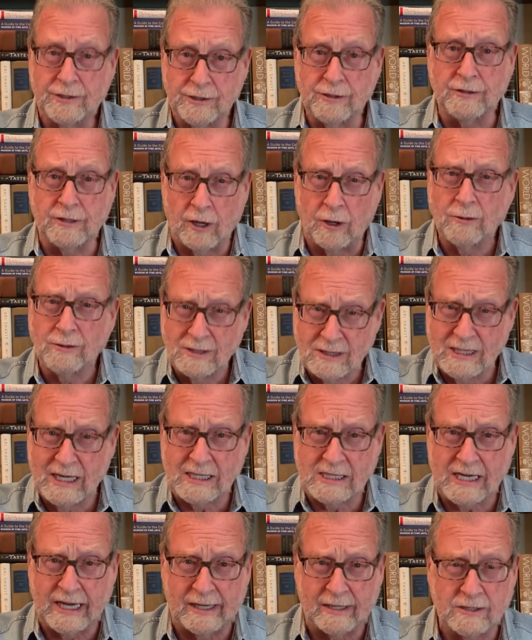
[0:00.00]

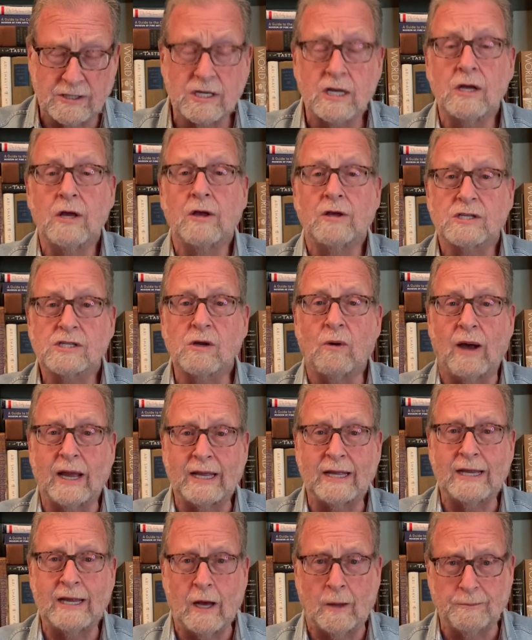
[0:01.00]
details, so
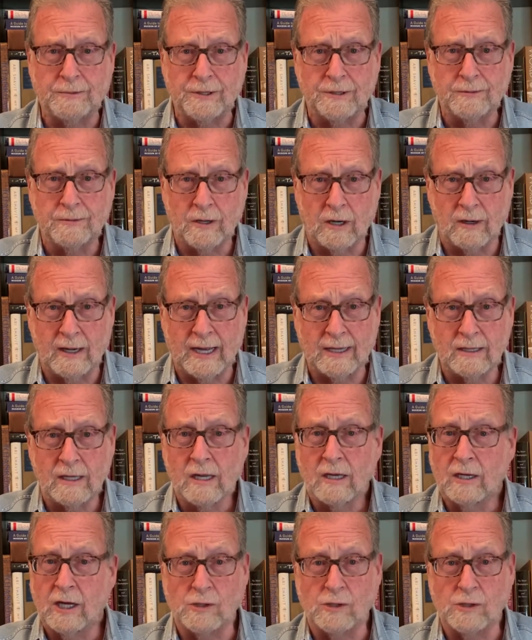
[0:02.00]
I can help you, all right?